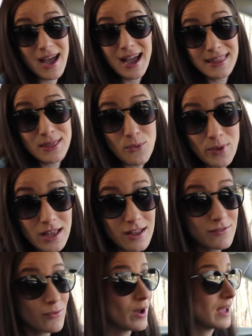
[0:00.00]
behind the
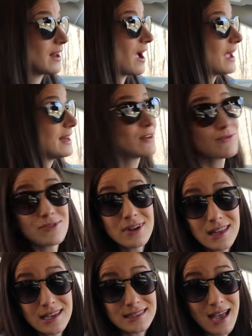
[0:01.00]
wheel of one, I didn't
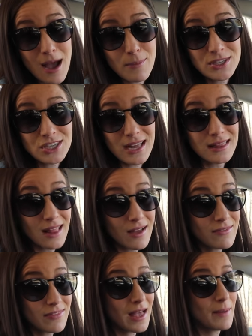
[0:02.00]
realize how much I
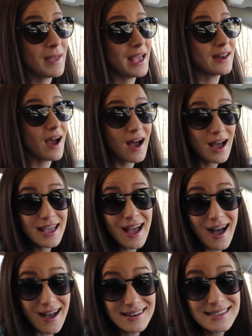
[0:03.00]
love them, and I
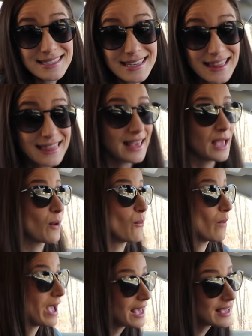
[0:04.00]
honestly think
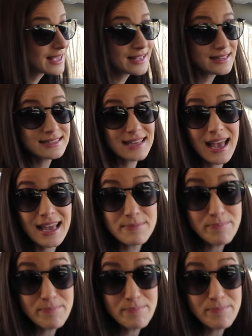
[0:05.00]
wagons and